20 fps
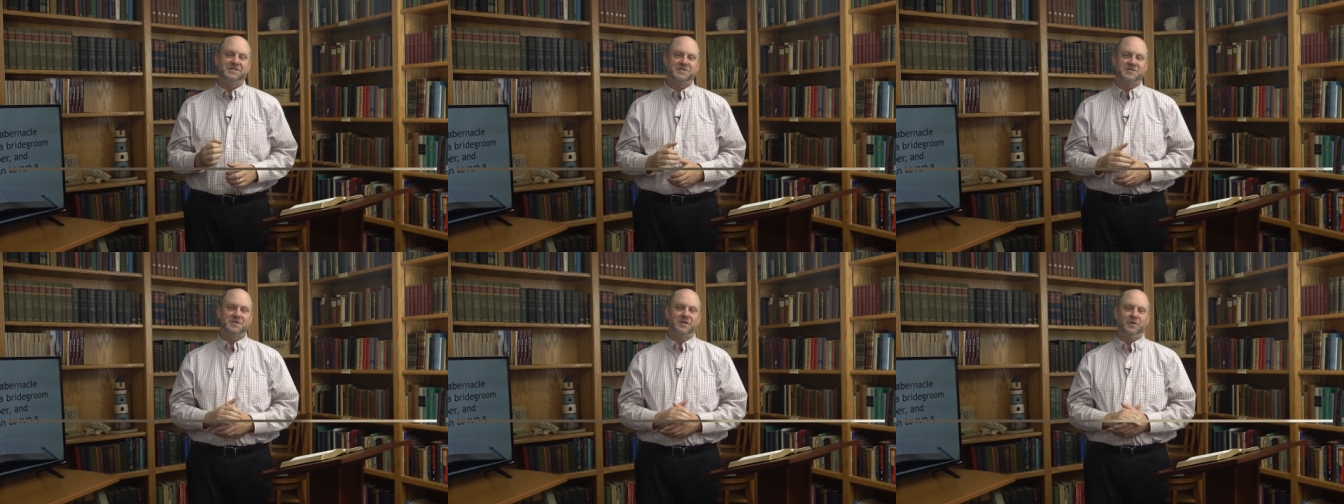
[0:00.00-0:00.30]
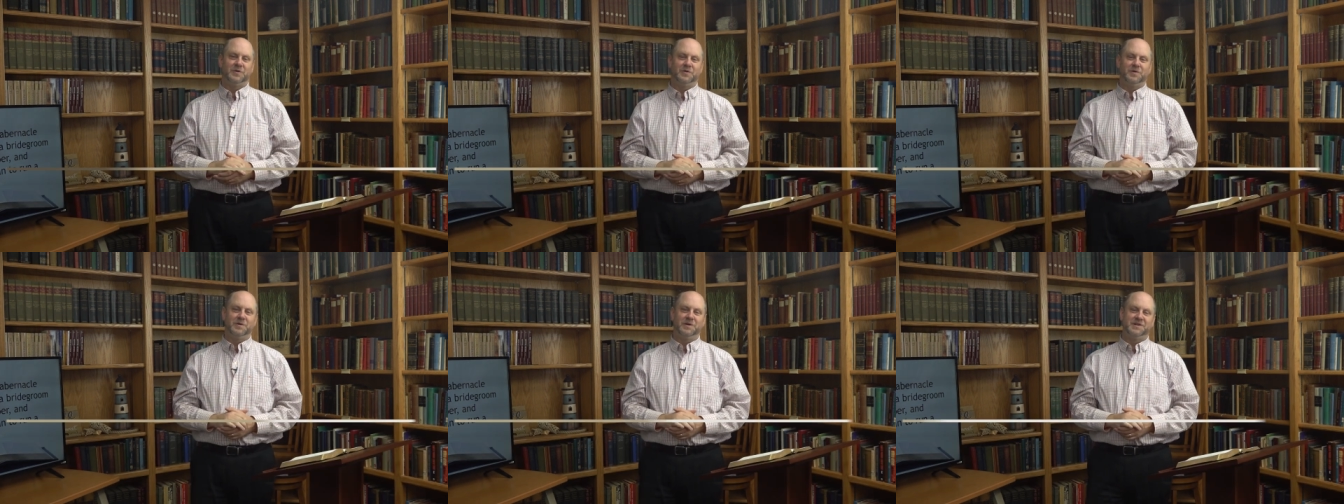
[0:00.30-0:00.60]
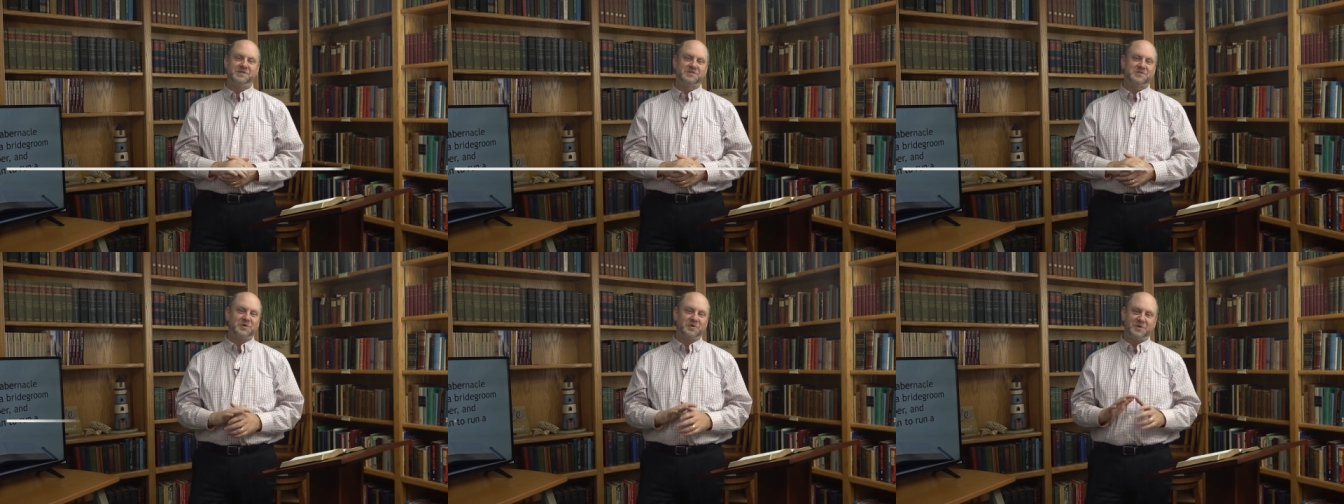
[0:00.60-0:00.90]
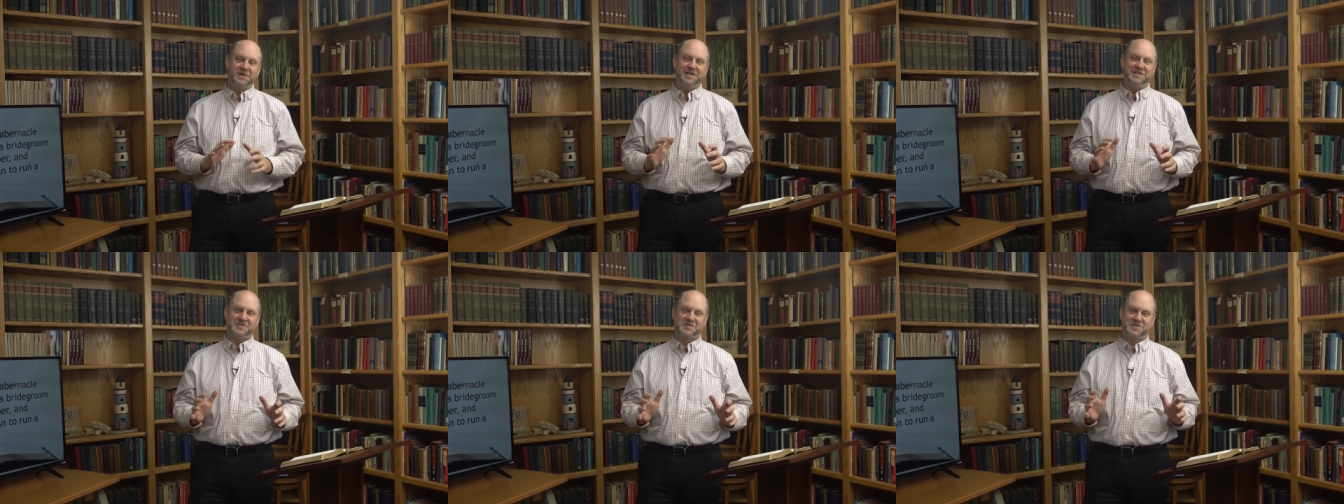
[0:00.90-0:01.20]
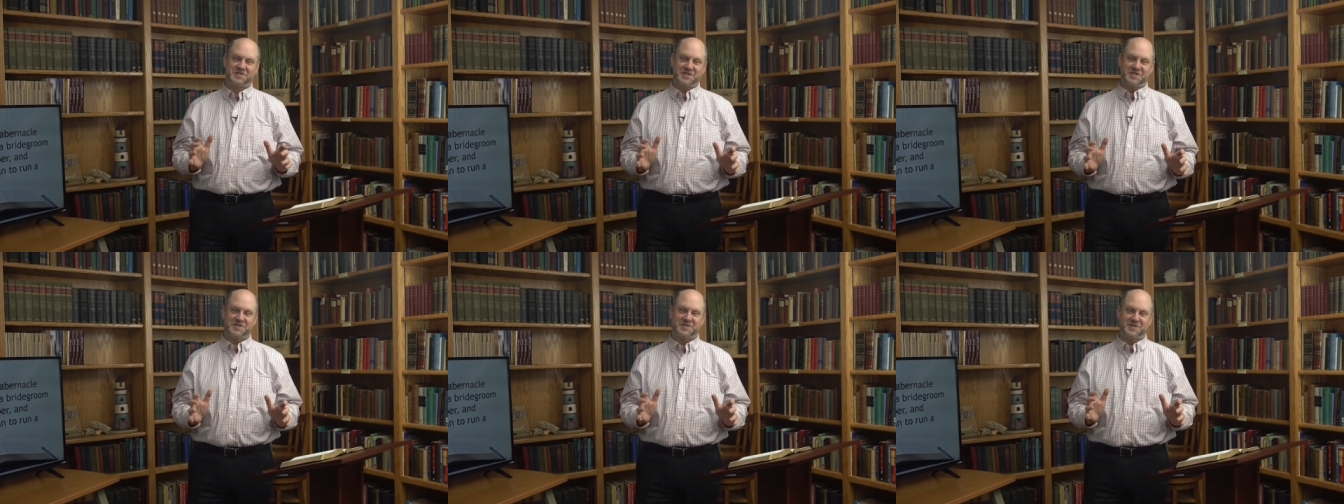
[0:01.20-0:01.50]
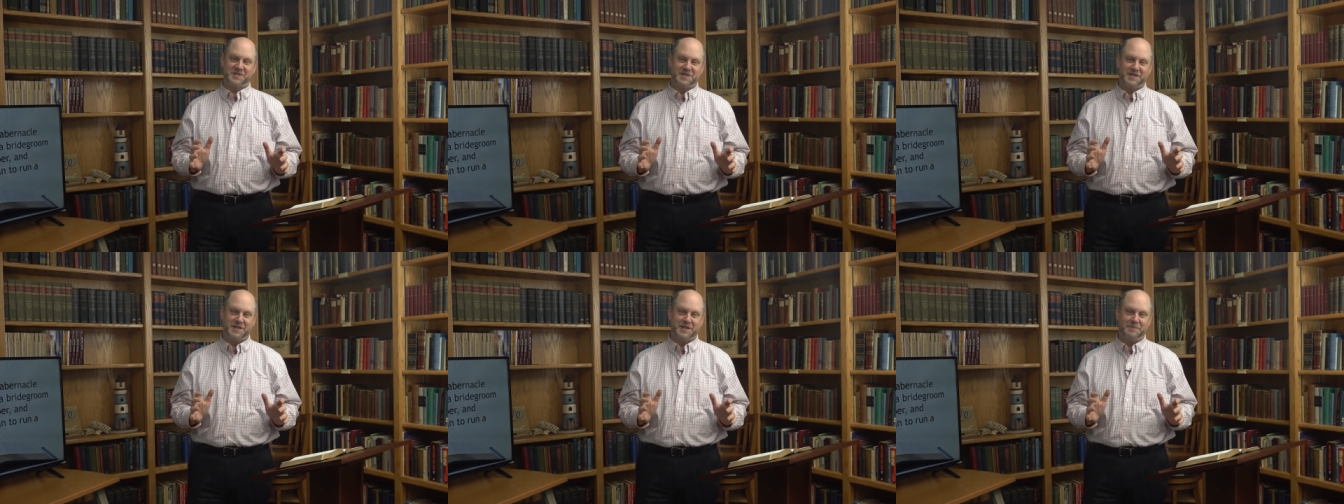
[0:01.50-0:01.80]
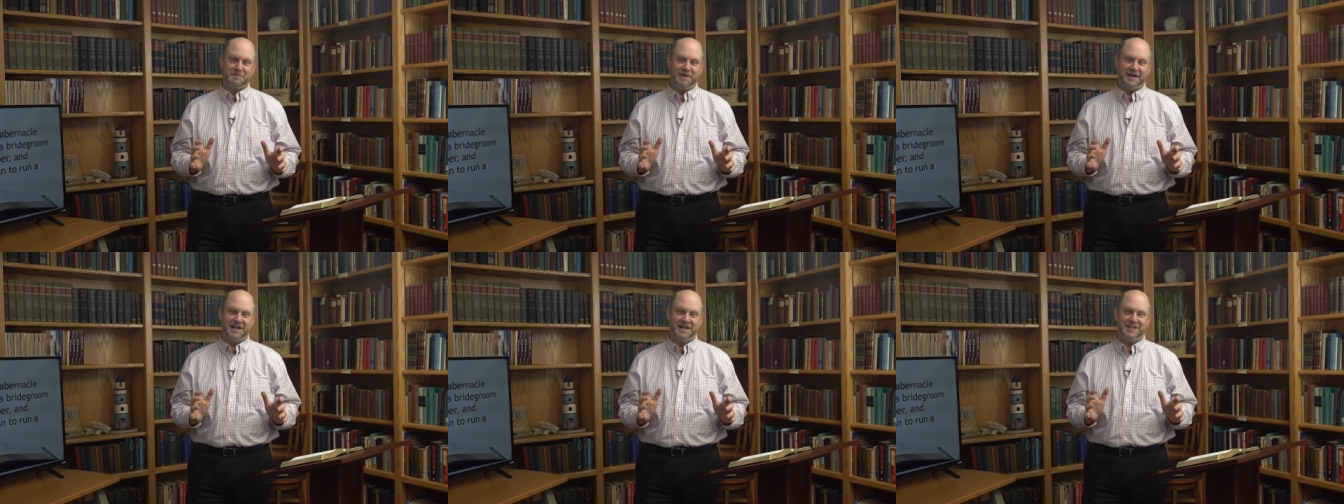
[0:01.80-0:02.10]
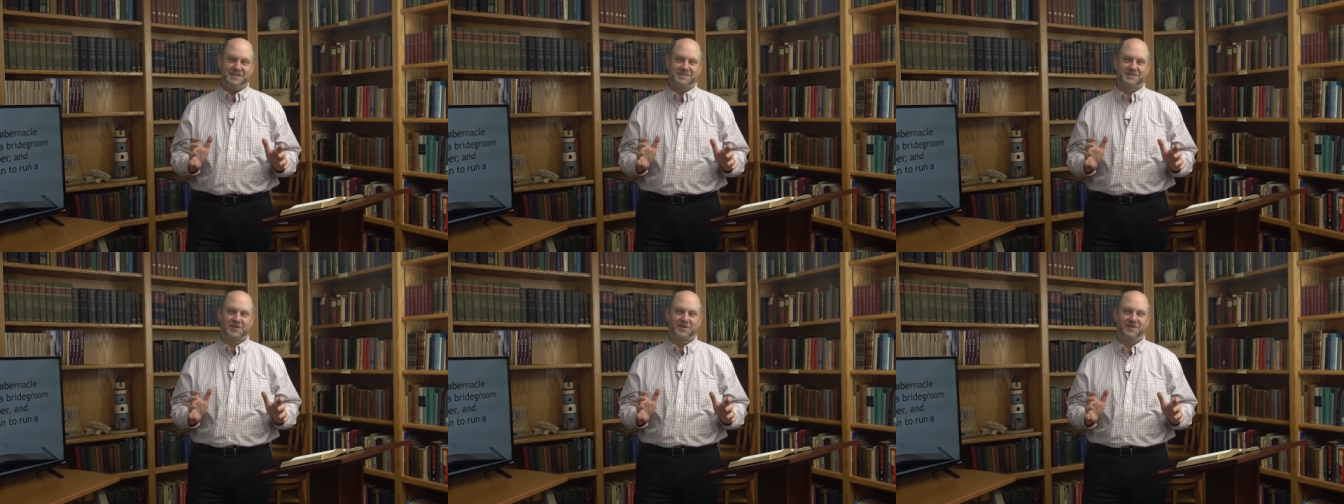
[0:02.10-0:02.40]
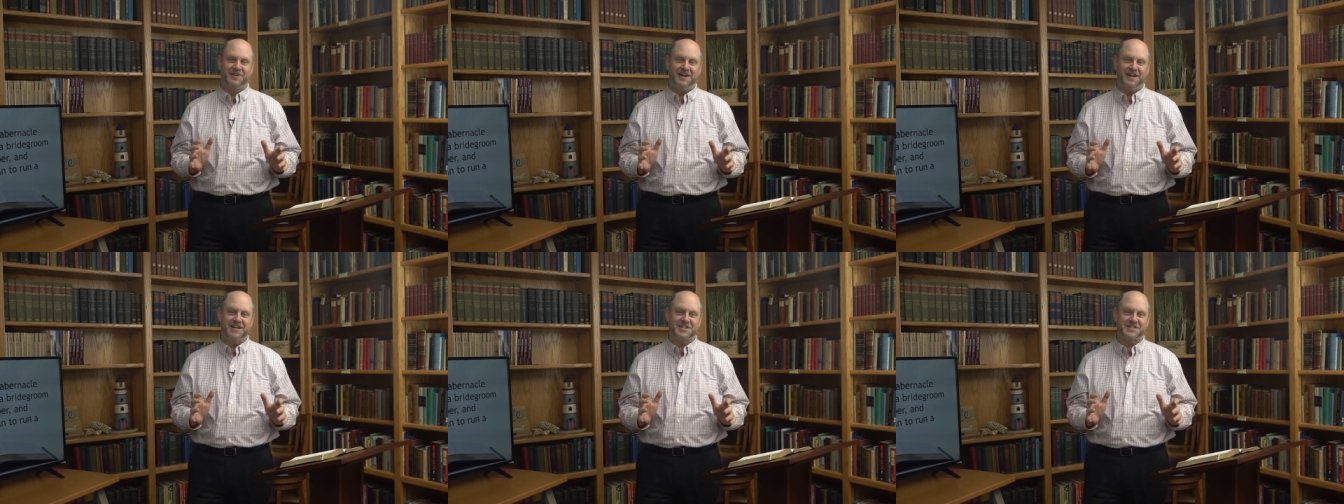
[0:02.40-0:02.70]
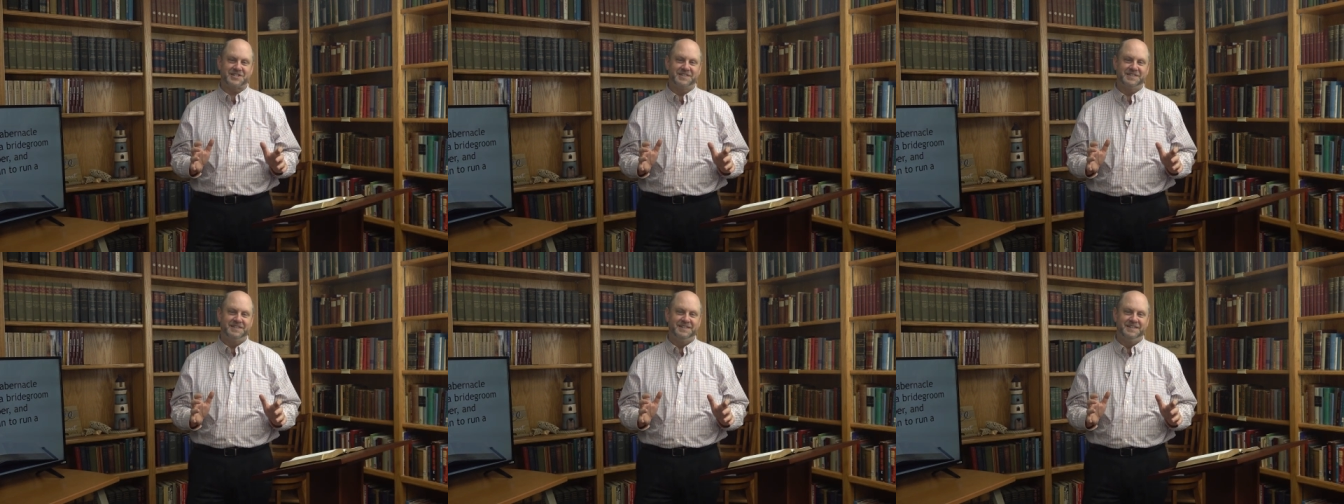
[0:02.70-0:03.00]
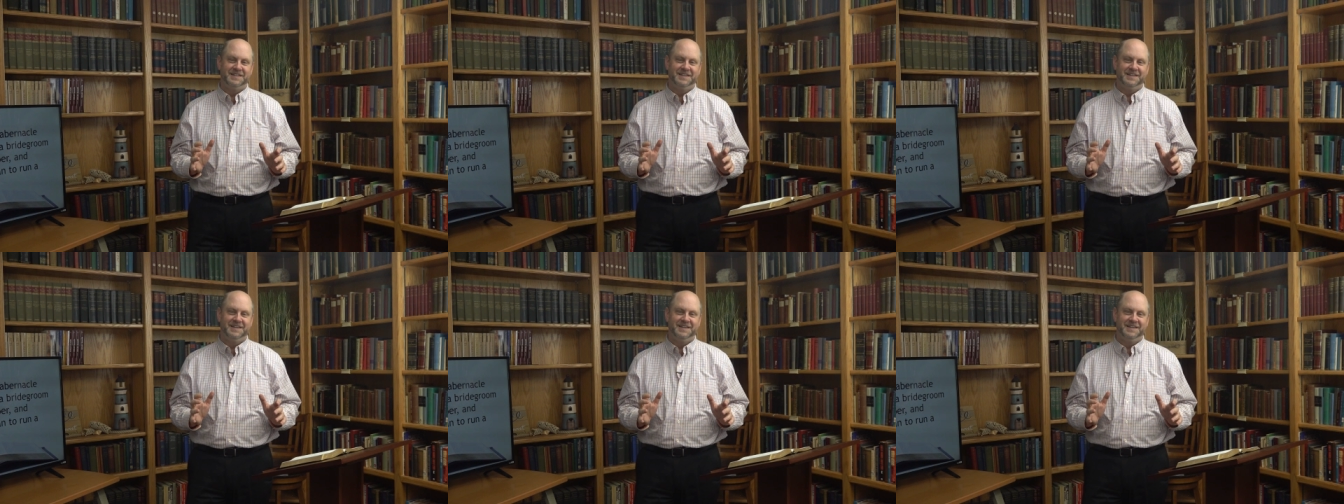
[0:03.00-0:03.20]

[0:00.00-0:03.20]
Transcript: His glory so consistently by His creation,